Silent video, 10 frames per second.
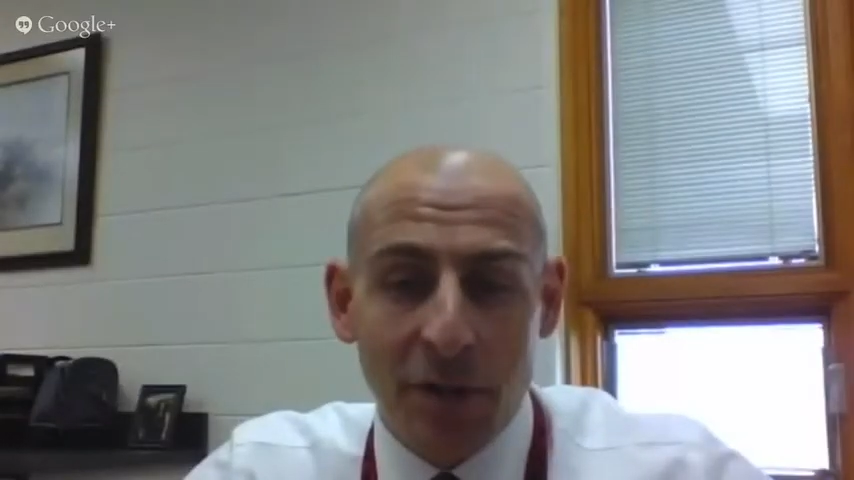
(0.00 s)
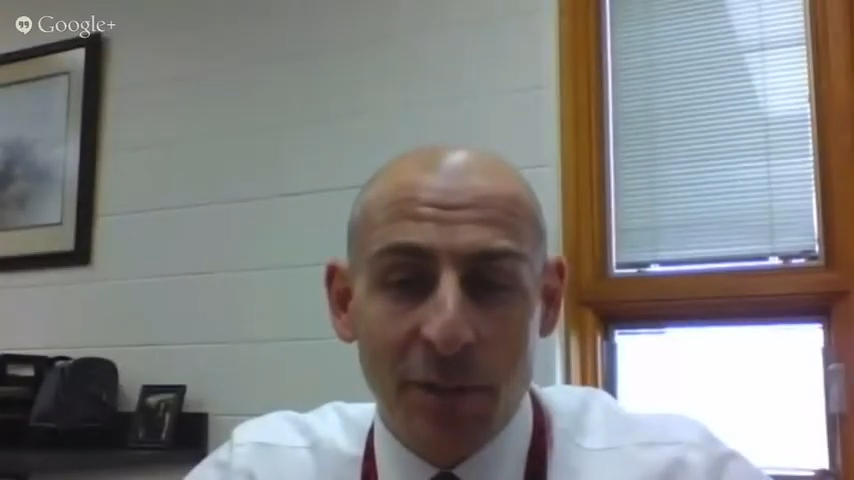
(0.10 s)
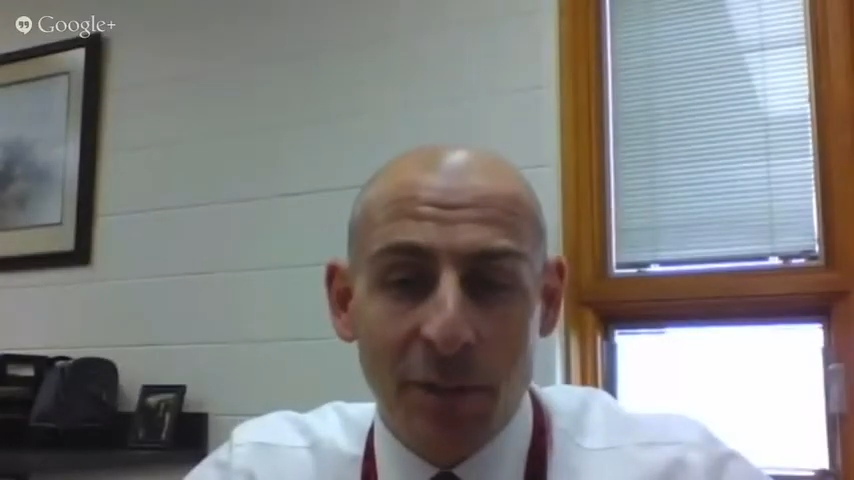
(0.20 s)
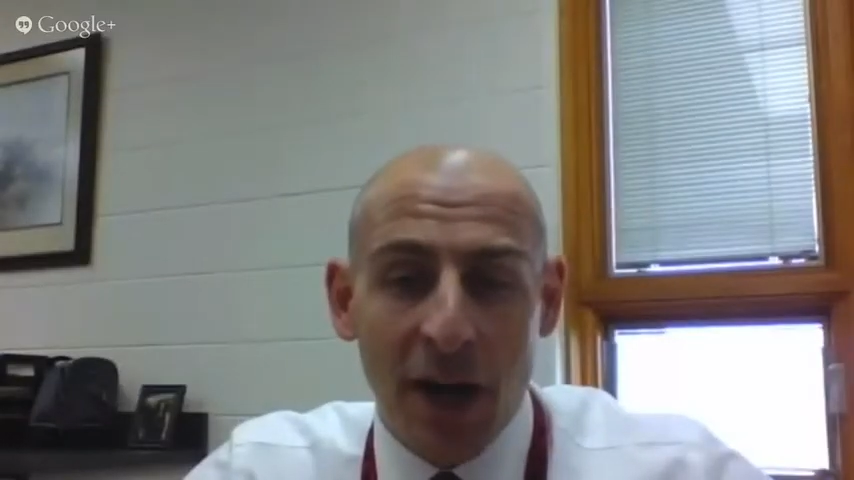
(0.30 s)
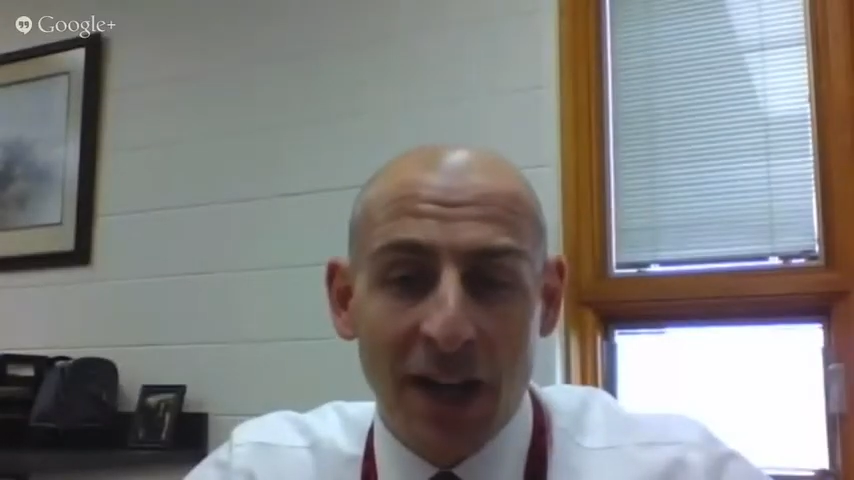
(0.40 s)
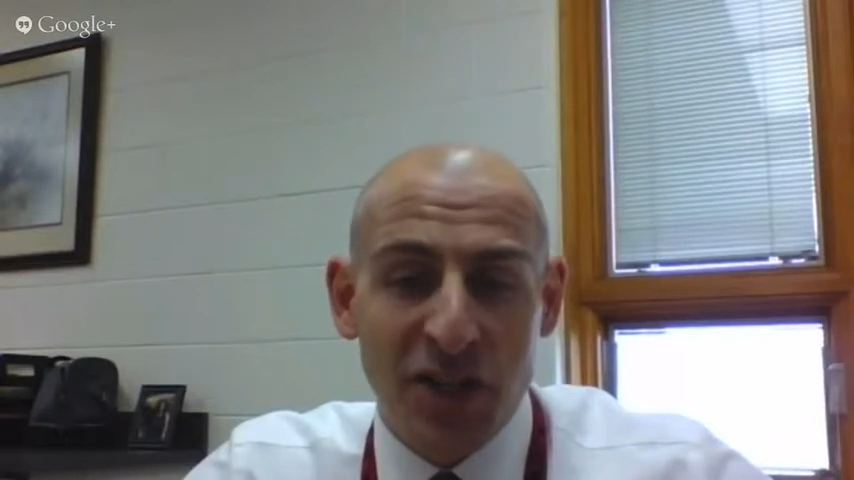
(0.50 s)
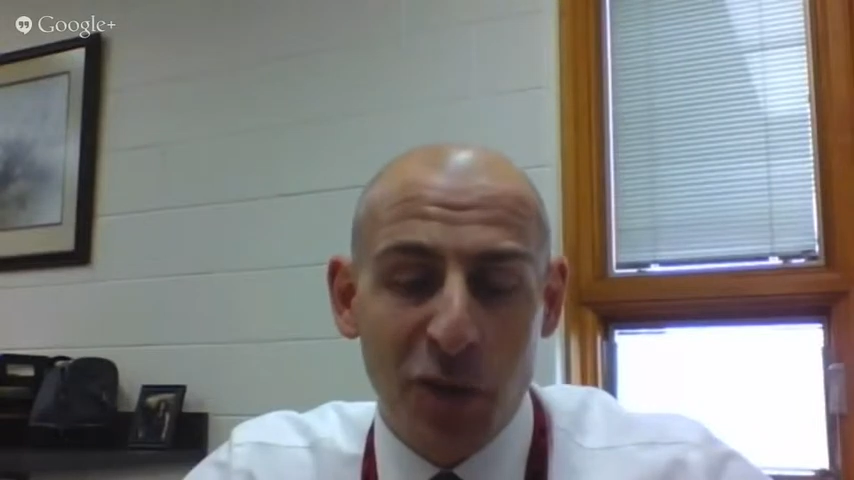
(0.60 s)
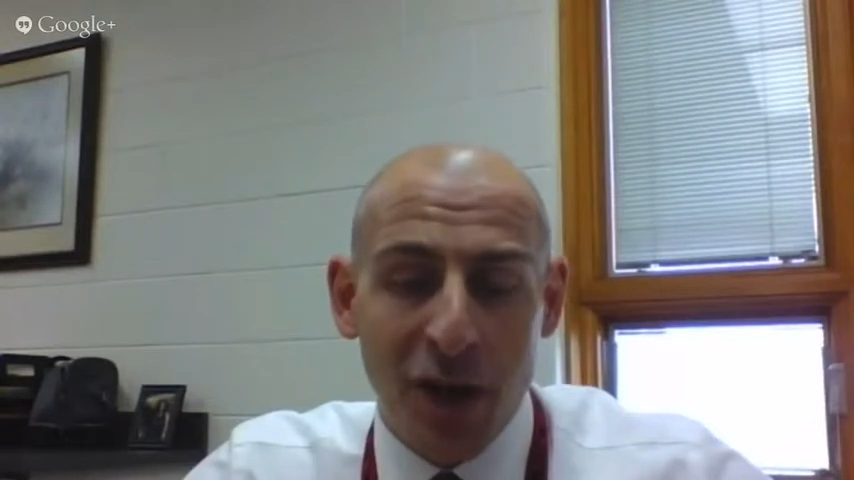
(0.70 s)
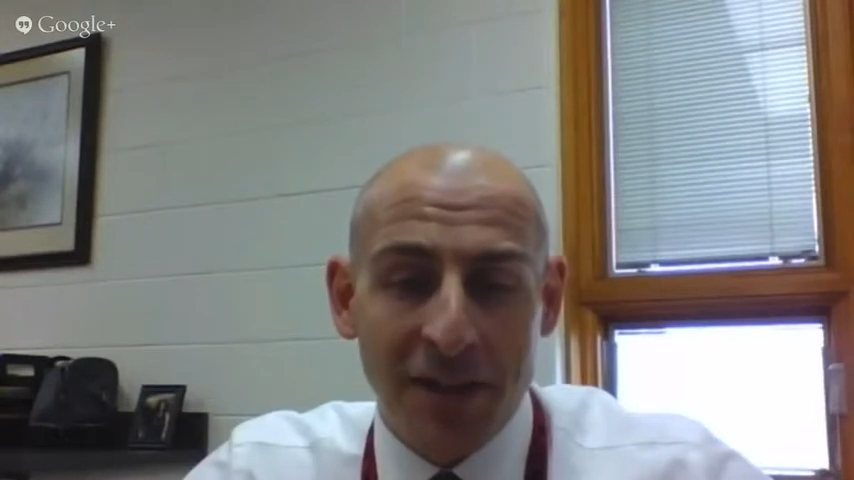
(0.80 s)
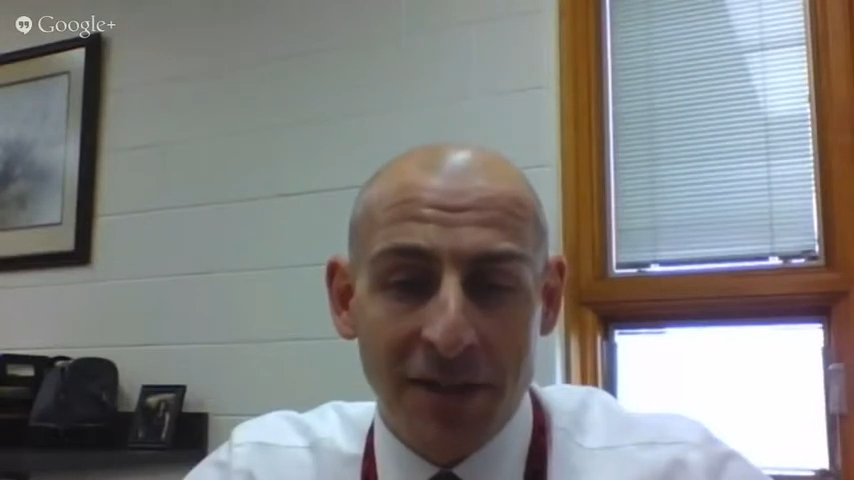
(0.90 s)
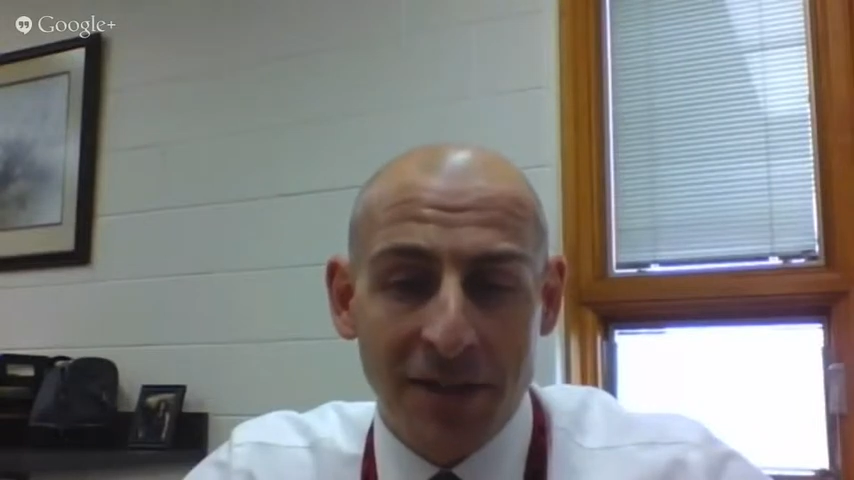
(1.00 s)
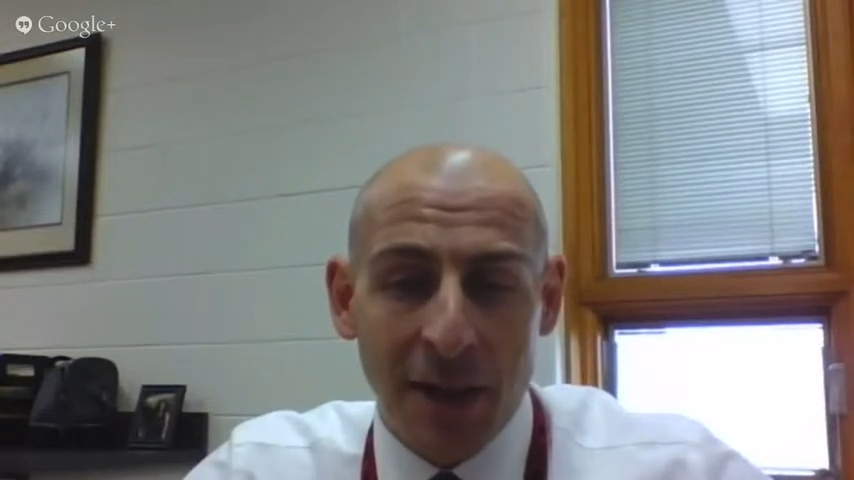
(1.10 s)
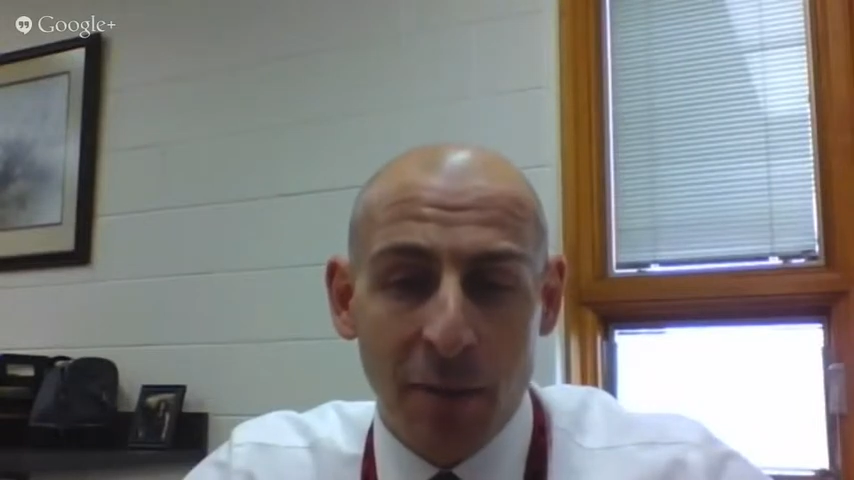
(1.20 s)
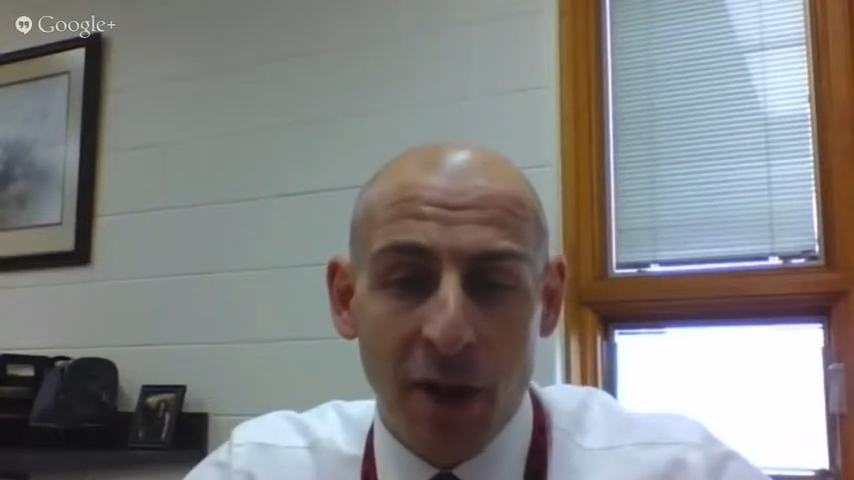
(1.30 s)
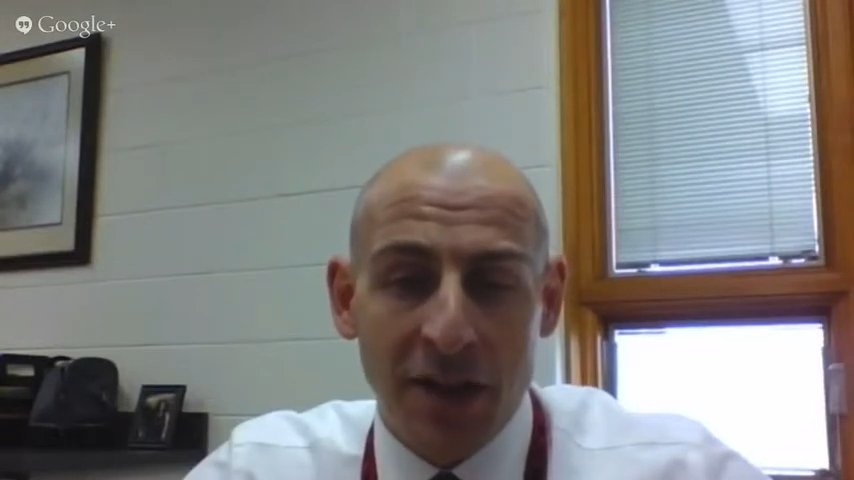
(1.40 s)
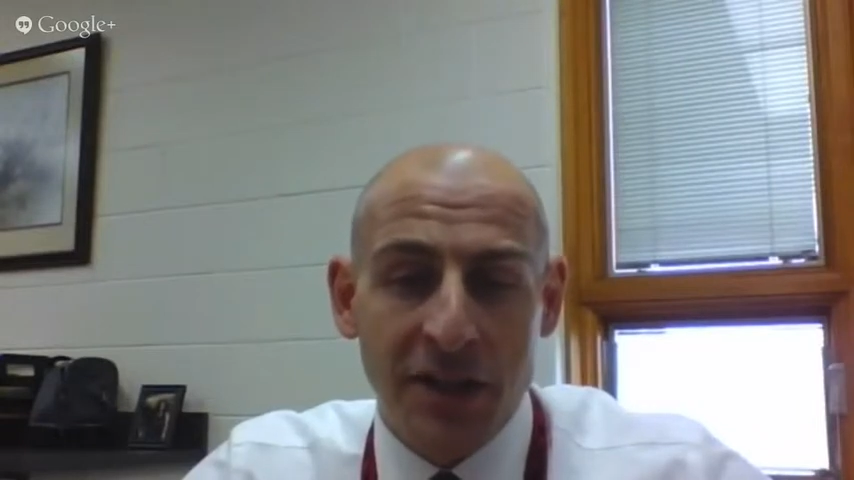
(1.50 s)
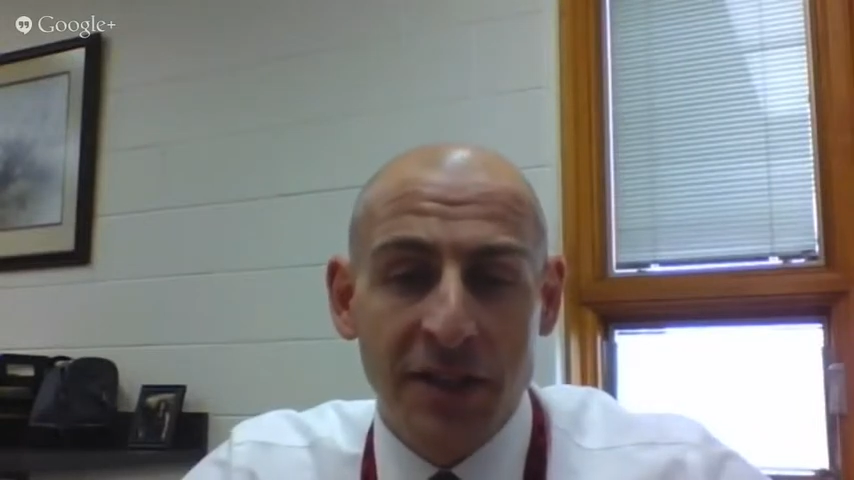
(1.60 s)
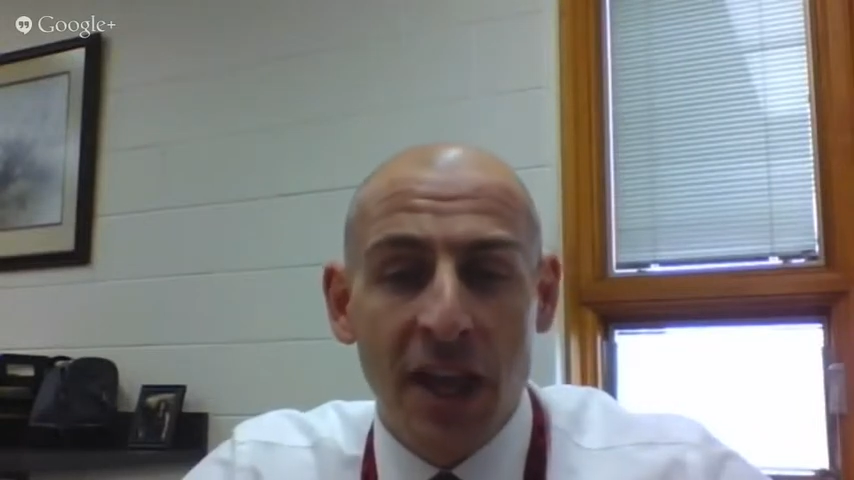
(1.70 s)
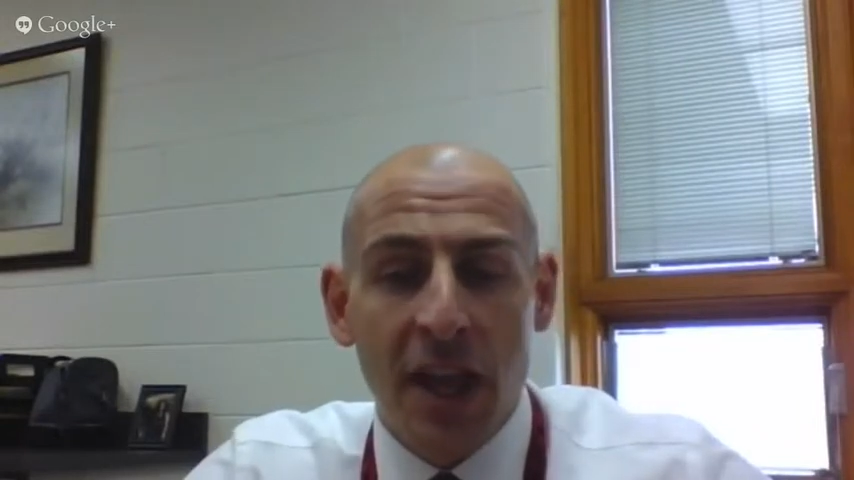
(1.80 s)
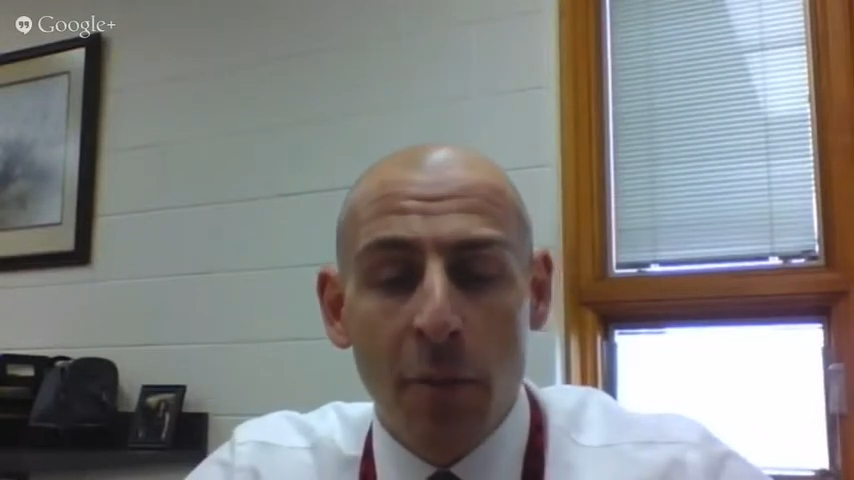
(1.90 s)
response, short answer type
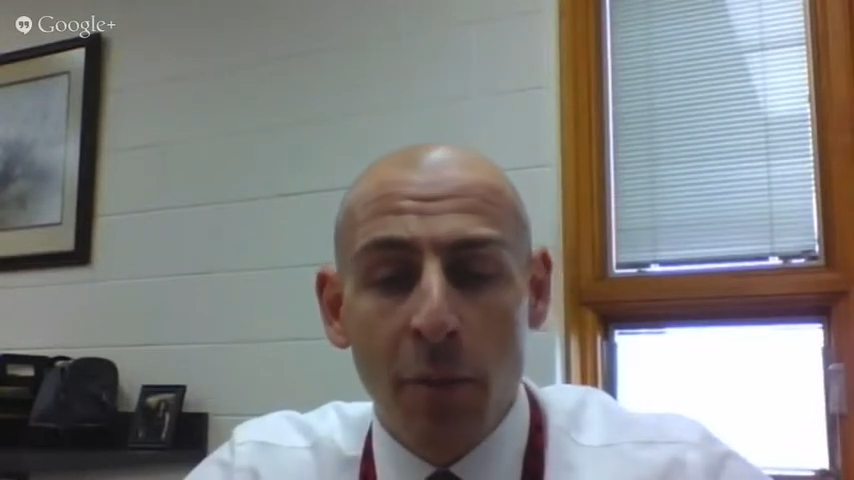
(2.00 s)
questions,